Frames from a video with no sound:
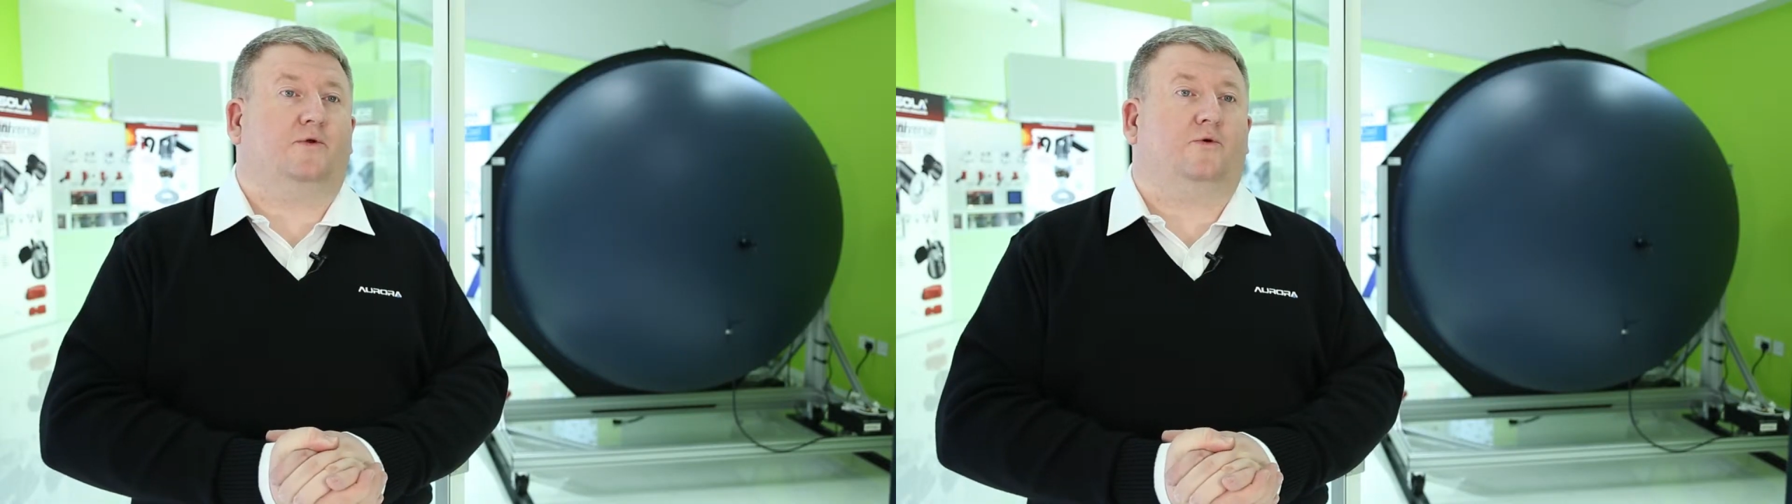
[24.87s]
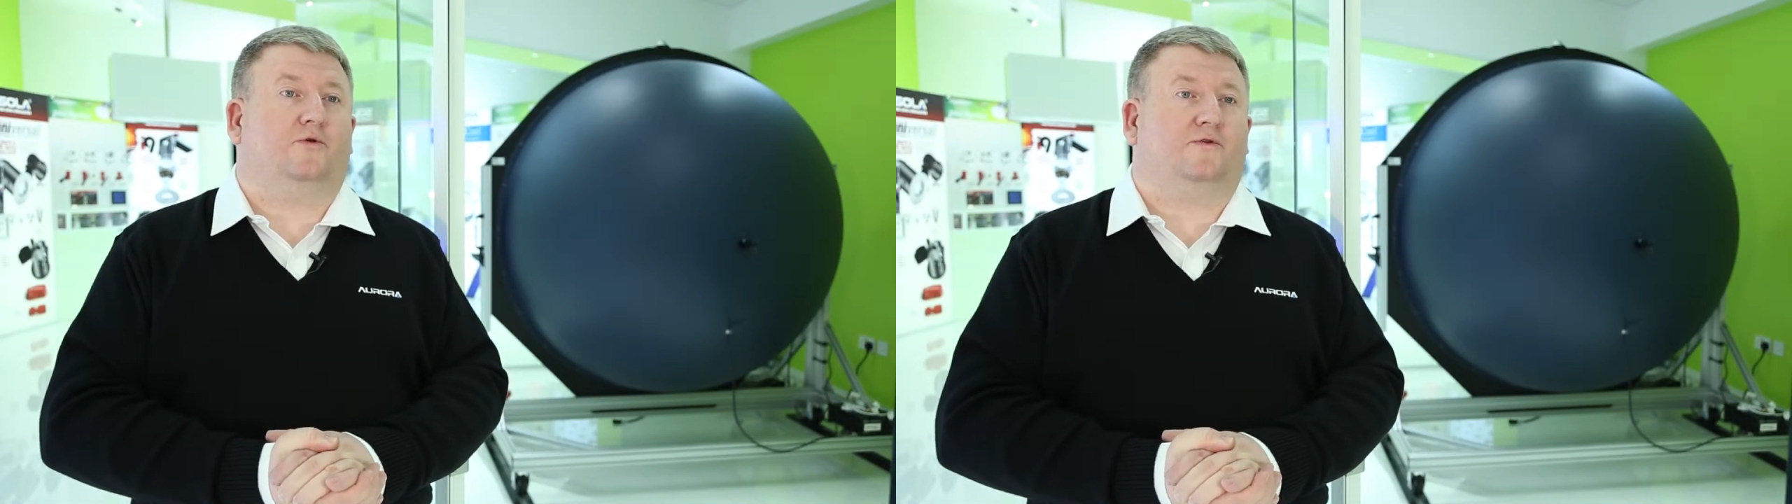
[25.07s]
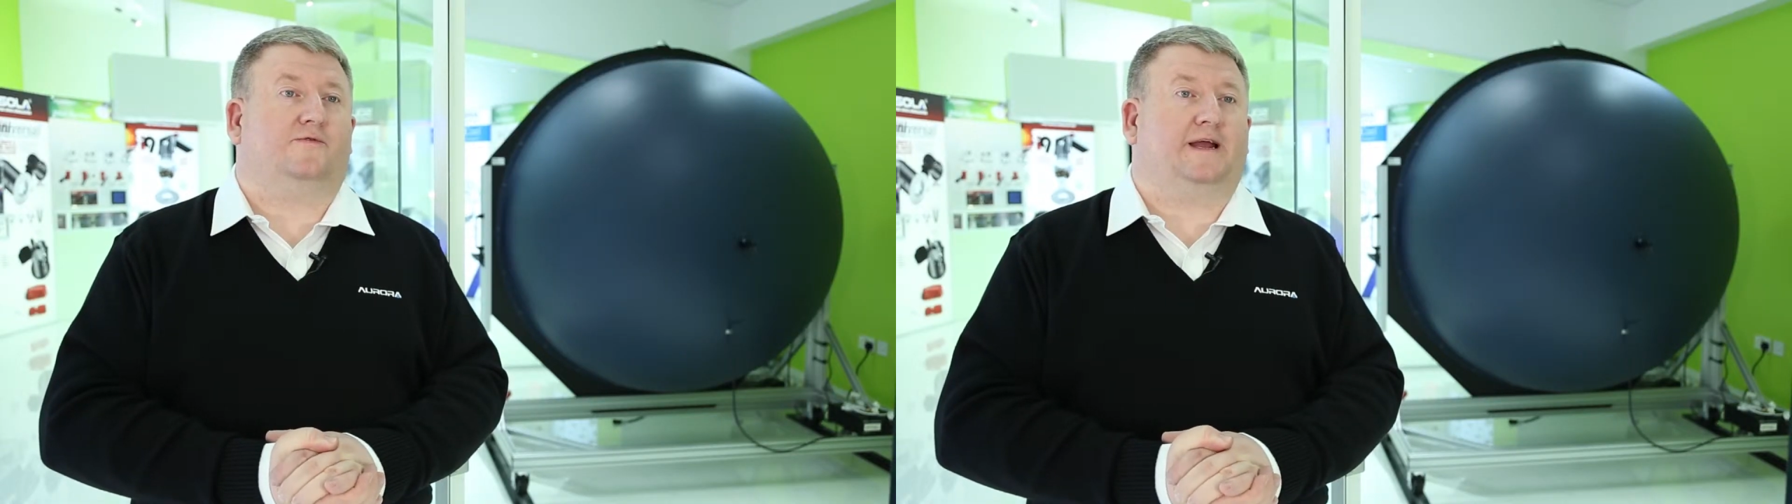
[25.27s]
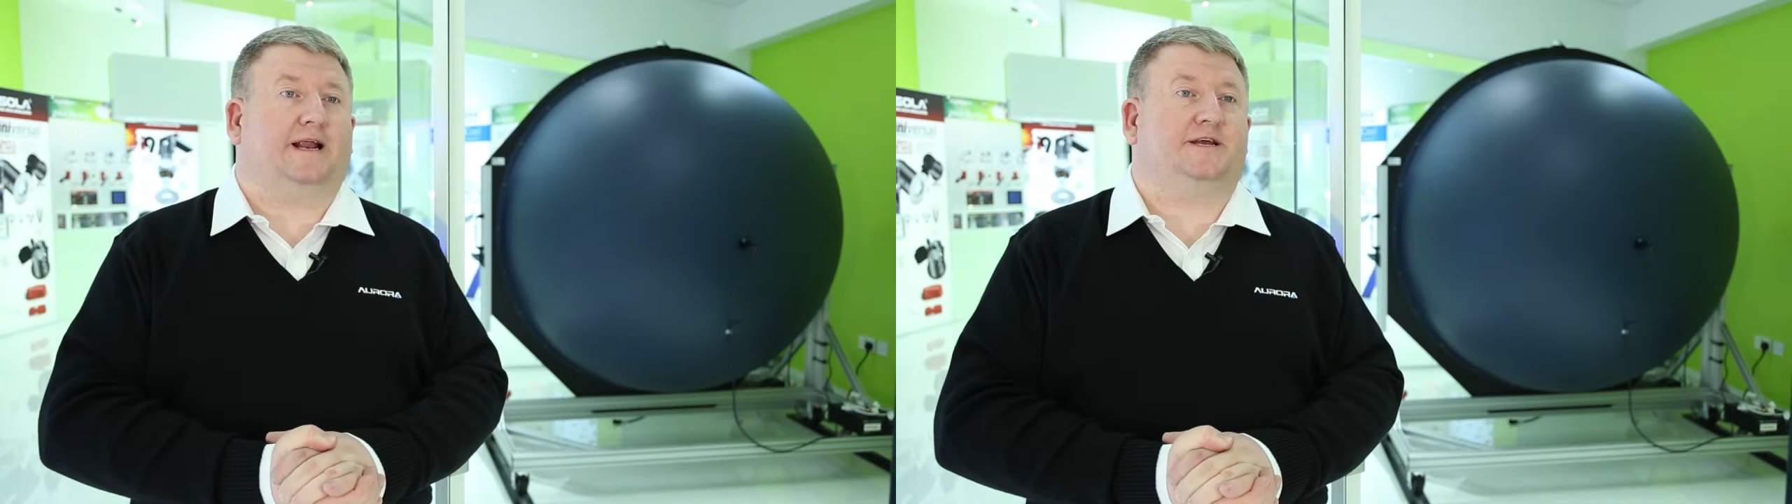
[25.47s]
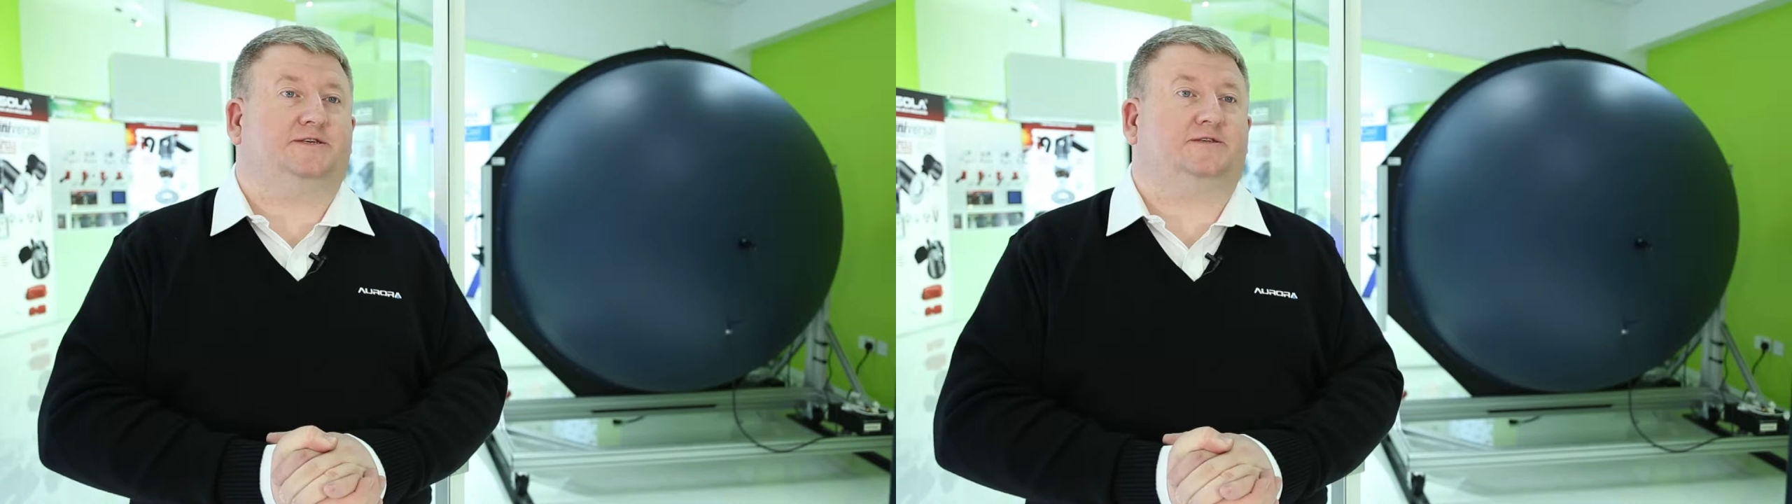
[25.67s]
with all of the
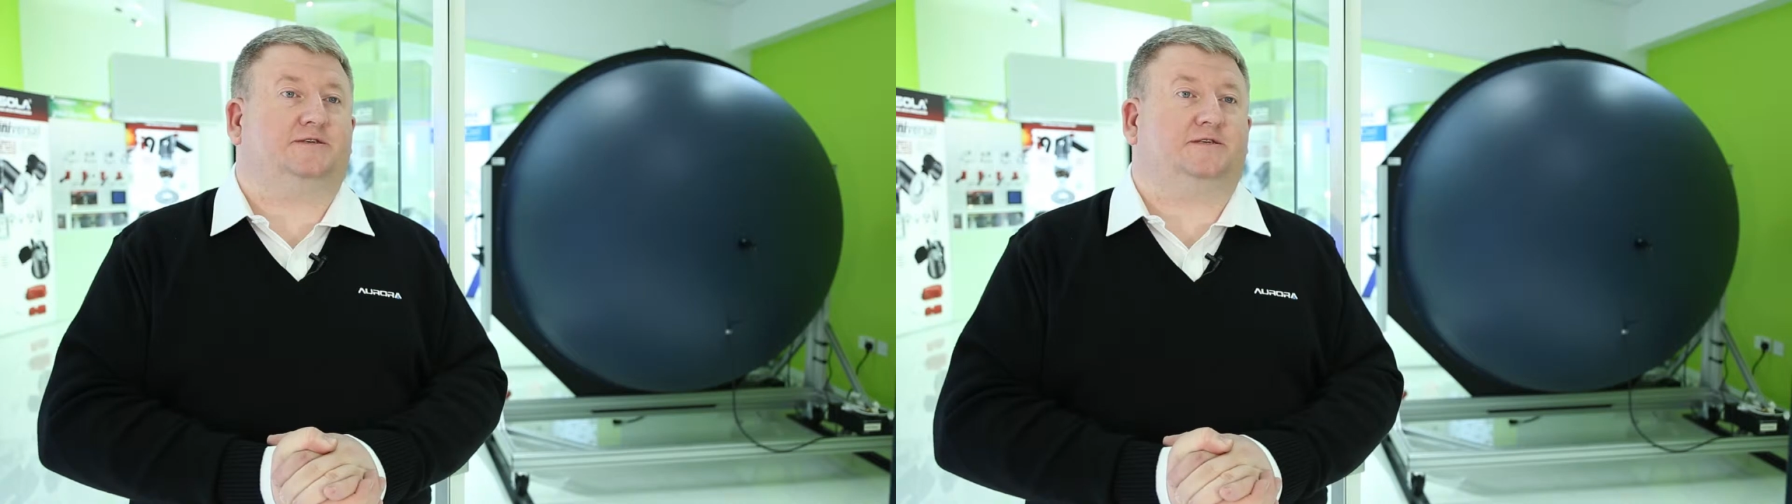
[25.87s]
regulations